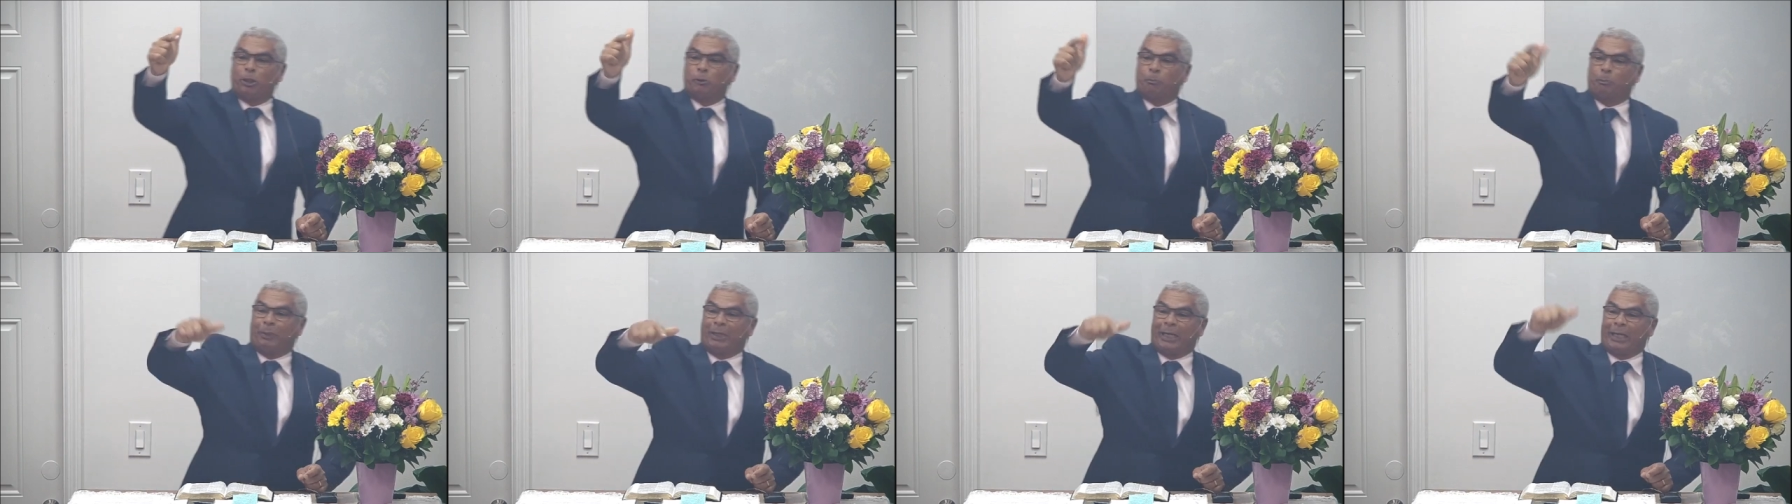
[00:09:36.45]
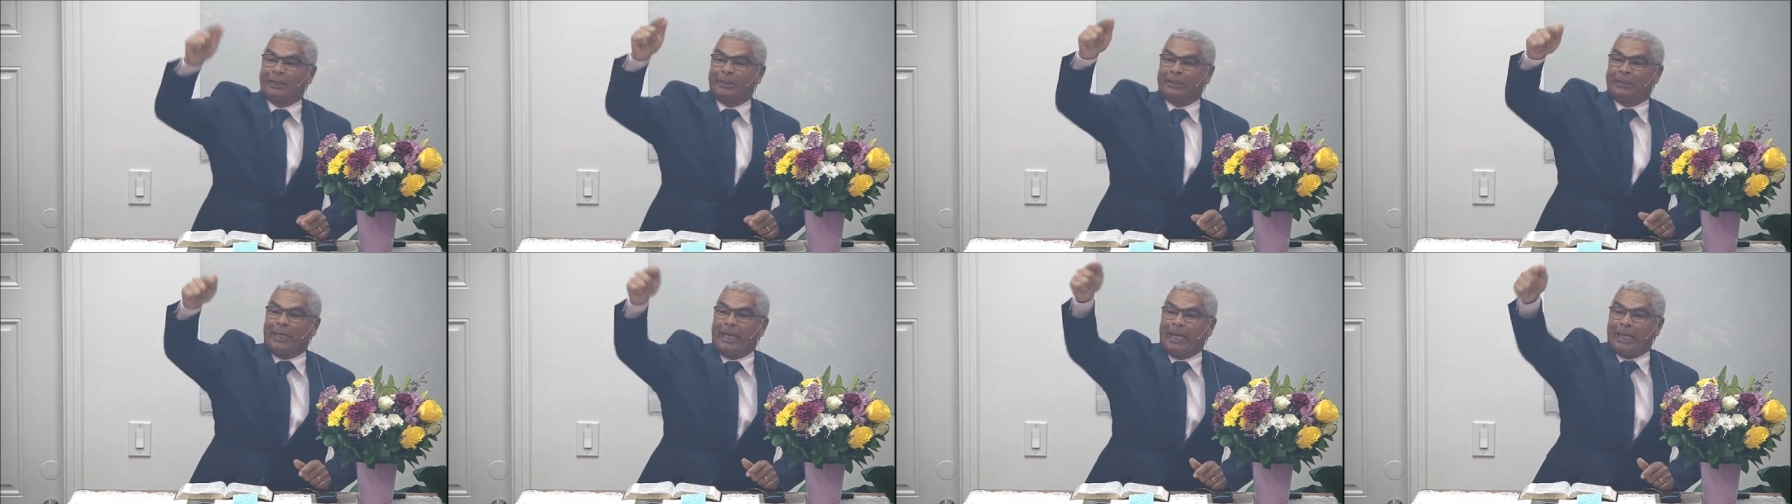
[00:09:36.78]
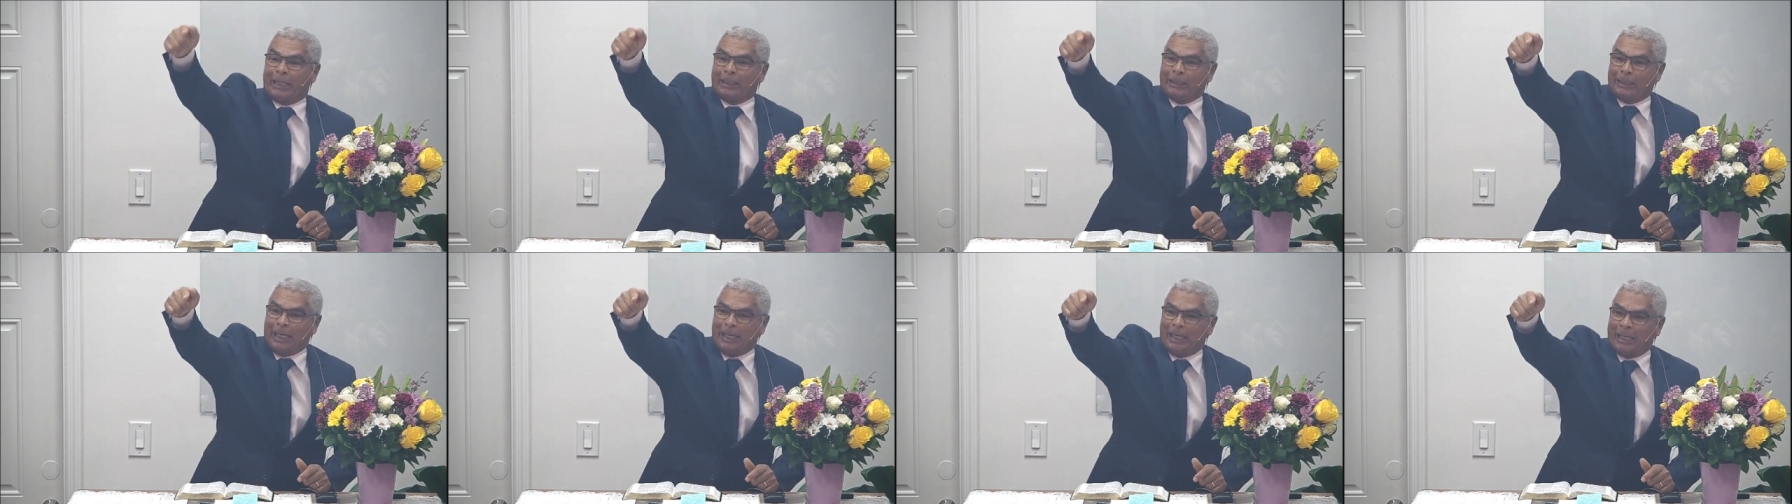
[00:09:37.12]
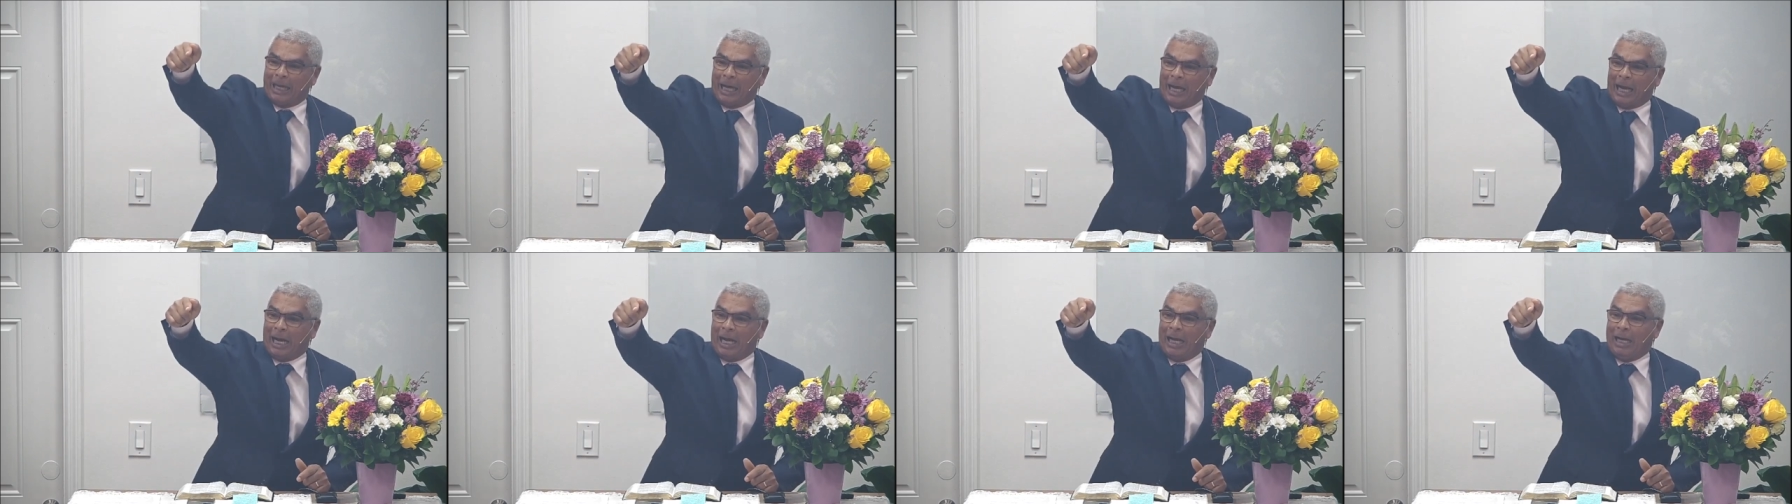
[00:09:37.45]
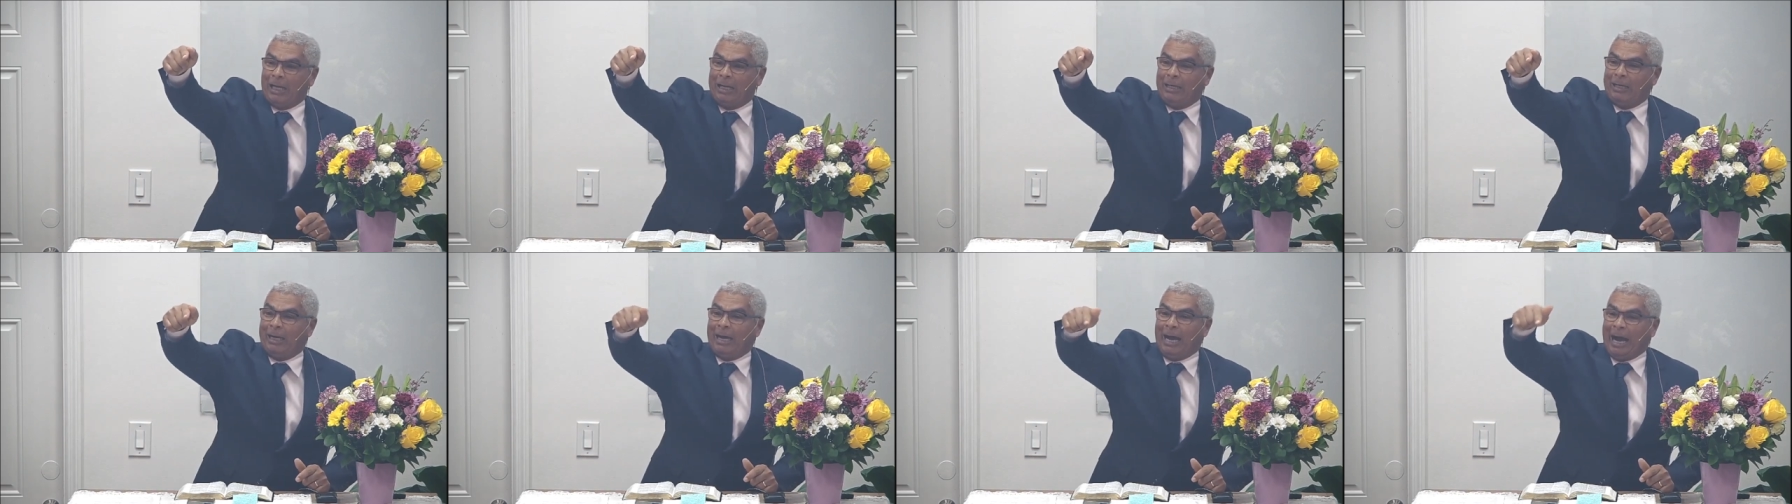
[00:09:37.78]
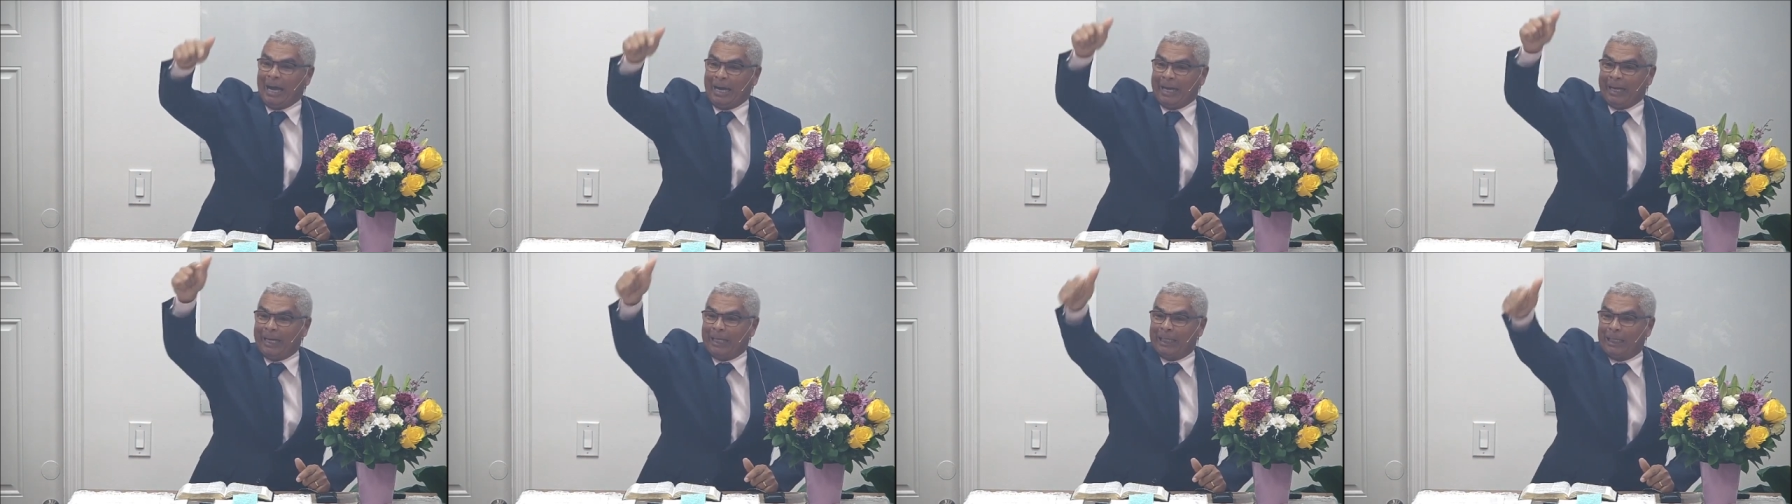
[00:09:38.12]
She was somebody that was used by God
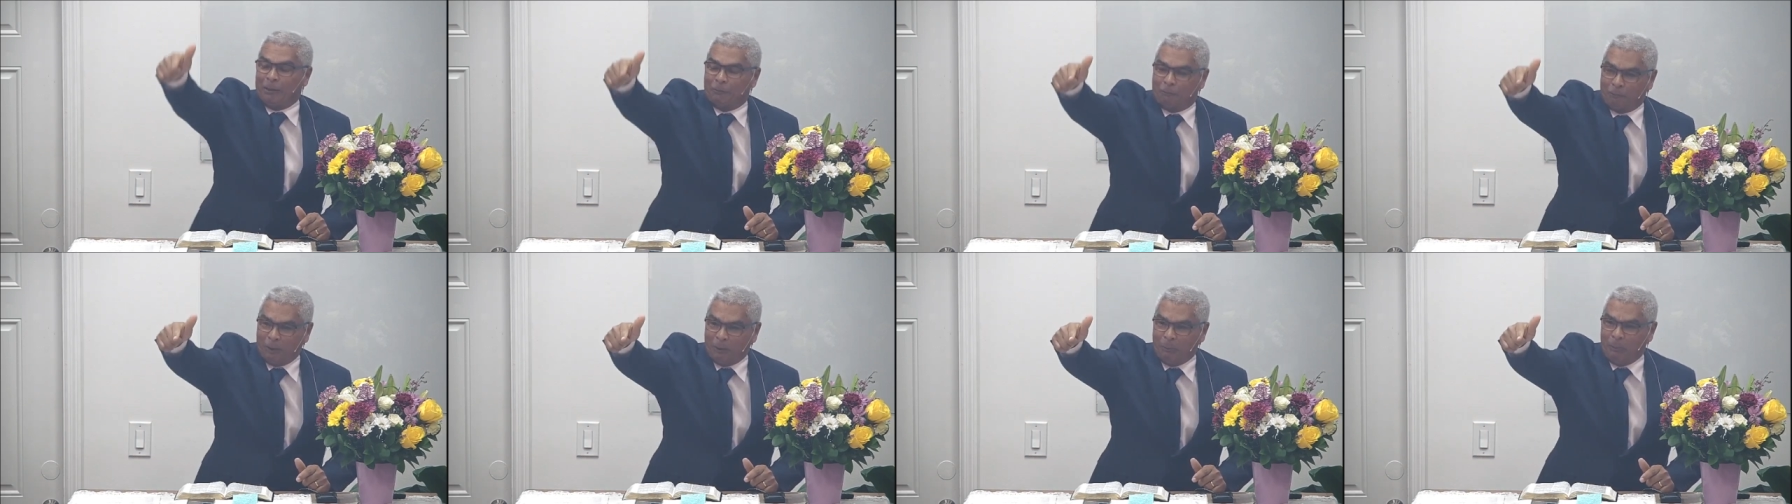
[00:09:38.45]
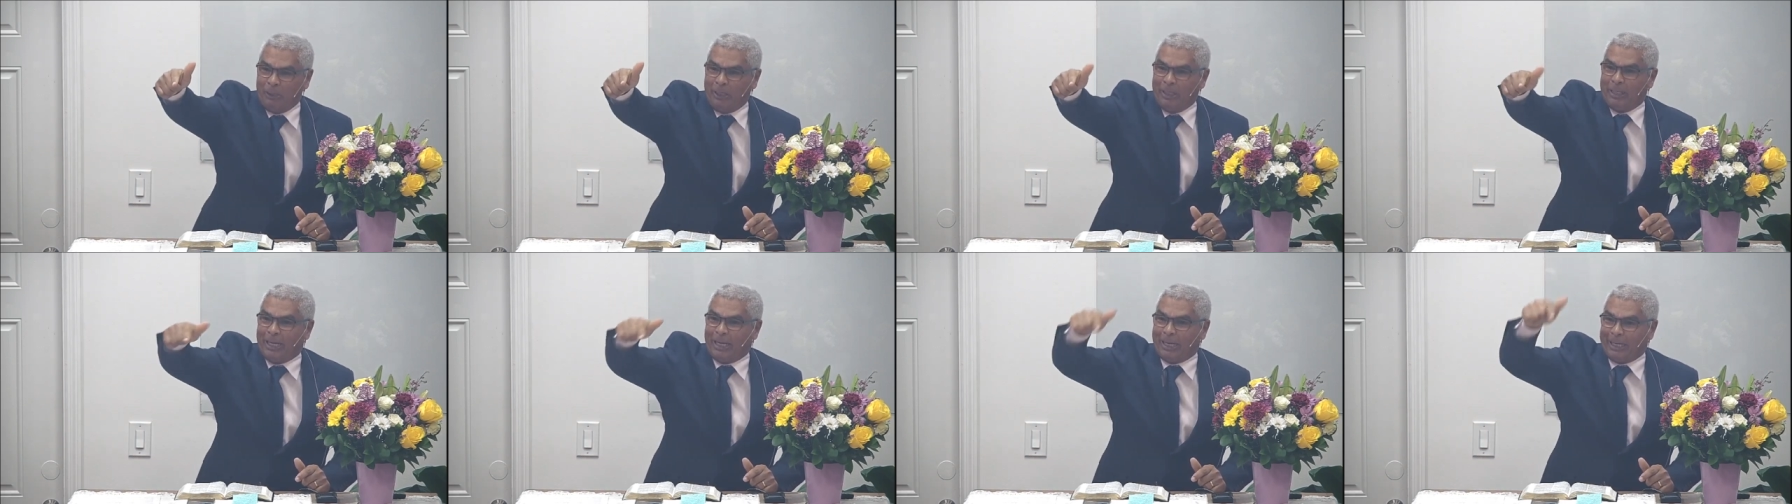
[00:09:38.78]
to declare